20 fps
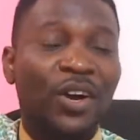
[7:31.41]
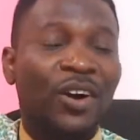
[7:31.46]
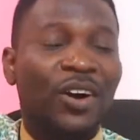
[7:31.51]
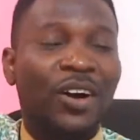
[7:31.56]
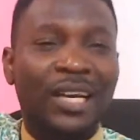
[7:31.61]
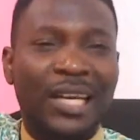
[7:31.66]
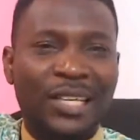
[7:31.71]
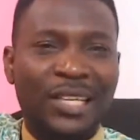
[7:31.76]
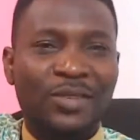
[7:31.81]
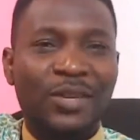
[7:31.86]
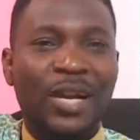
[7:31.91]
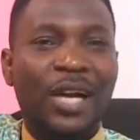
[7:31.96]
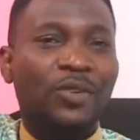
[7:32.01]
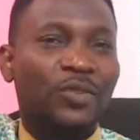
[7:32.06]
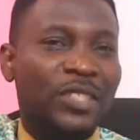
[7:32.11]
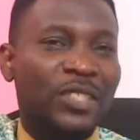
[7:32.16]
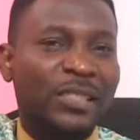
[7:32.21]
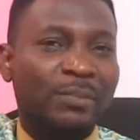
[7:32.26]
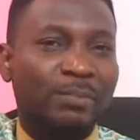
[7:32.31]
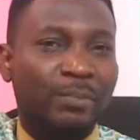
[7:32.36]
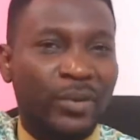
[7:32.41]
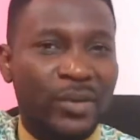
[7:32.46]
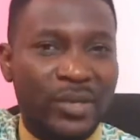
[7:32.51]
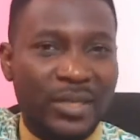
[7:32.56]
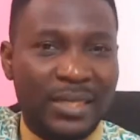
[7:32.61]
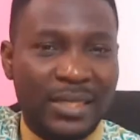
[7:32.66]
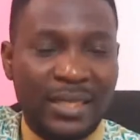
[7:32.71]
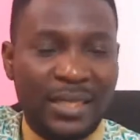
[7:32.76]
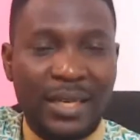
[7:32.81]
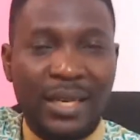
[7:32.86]
unless you actually
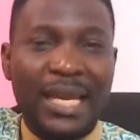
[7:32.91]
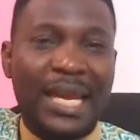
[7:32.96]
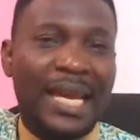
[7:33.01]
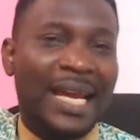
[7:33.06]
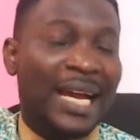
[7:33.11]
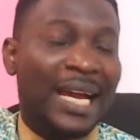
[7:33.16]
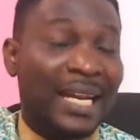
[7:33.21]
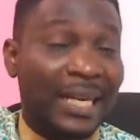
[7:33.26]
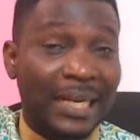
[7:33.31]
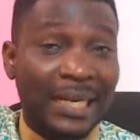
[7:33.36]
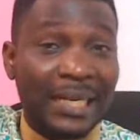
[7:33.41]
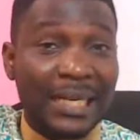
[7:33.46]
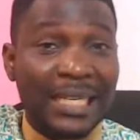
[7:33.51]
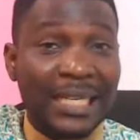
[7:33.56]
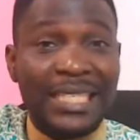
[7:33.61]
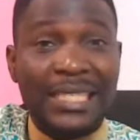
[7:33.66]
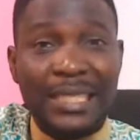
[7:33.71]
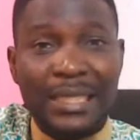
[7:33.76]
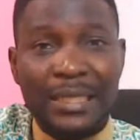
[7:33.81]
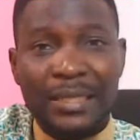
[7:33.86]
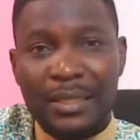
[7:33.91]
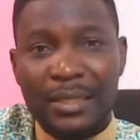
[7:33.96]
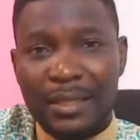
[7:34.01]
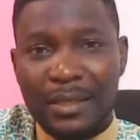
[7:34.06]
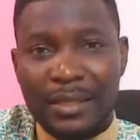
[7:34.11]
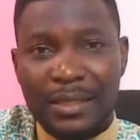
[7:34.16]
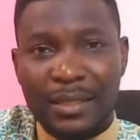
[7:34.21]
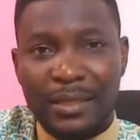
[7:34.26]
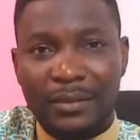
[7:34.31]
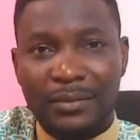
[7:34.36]
pause and listen to
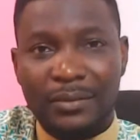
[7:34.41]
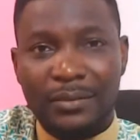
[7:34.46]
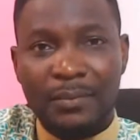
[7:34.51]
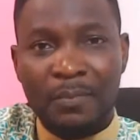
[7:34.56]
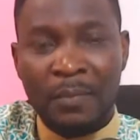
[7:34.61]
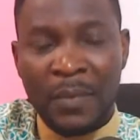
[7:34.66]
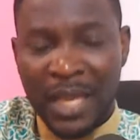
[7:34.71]
yourself.